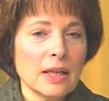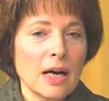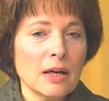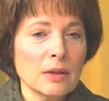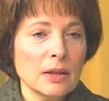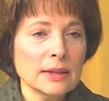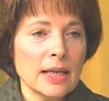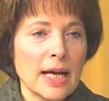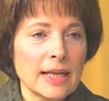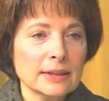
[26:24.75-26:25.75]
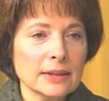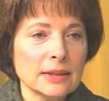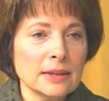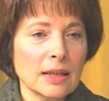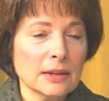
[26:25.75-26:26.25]
are not
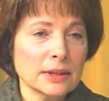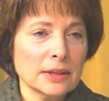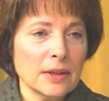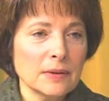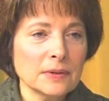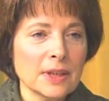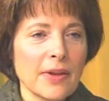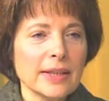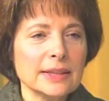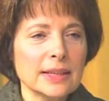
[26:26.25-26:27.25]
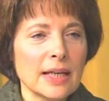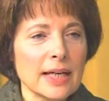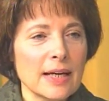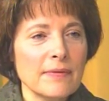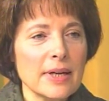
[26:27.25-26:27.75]
asking ourselves, did I
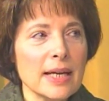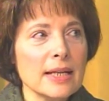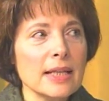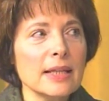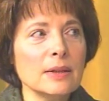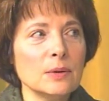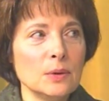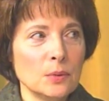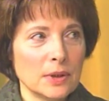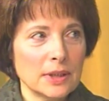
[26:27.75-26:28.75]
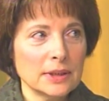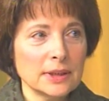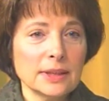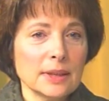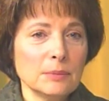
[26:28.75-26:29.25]
have anything to do with this?
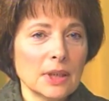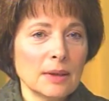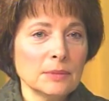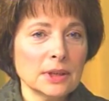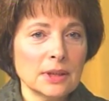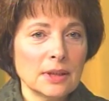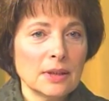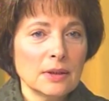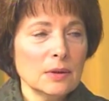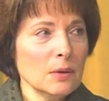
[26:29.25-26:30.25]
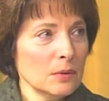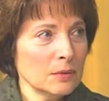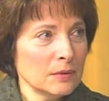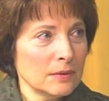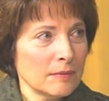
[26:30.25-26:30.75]
And sometimes, no,
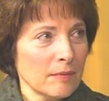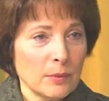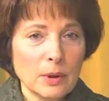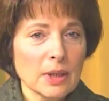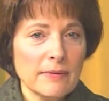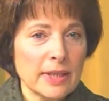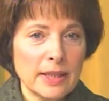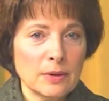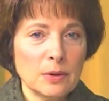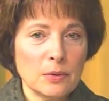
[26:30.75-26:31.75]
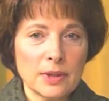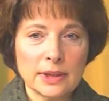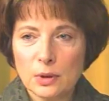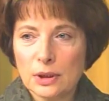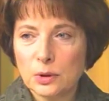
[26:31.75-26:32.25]
we don't have anything to do with
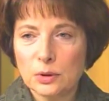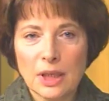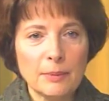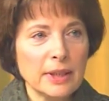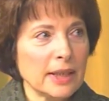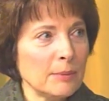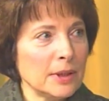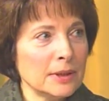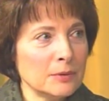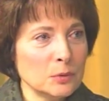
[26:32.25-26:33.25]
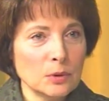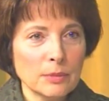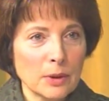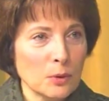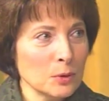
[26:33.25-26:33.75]
this. The tsunami came in and ruined
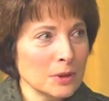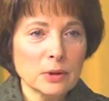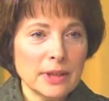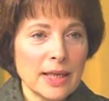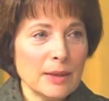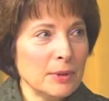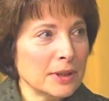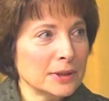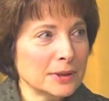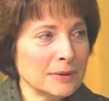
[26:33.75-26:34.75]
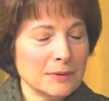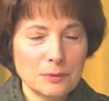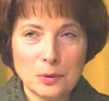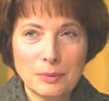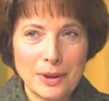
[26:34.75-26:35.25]
my whole day because it
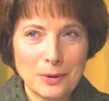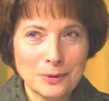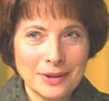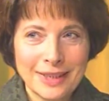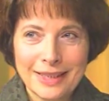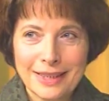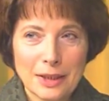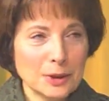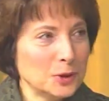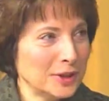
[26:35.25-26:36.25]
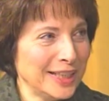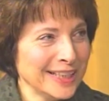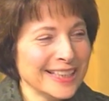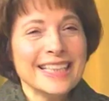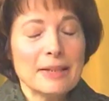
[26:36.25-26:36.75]
ruined my whole country.
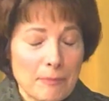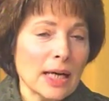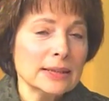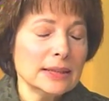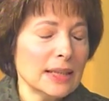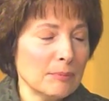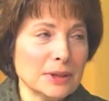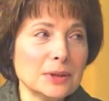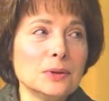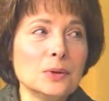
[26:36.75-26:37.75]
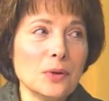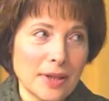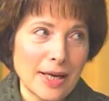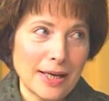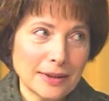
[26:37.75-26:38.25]
I didn't have much to do with
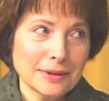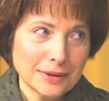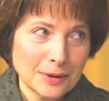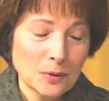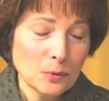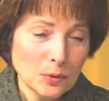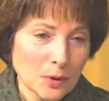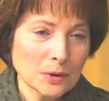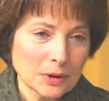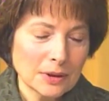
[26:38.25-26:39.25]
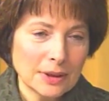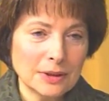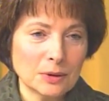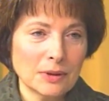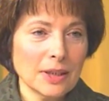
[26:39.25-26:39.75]
that. Who knows,
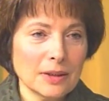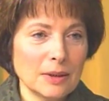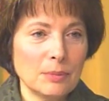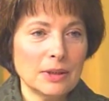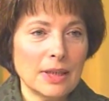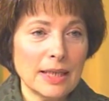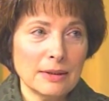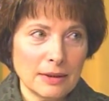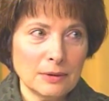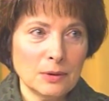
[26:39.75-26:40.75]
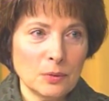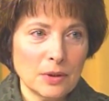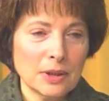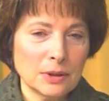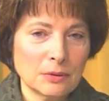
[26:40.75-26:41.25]
indirectly, but I had nothing to do
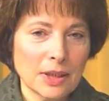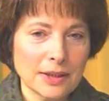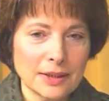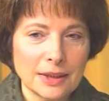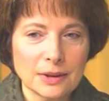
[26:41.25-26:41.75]
with it directly. And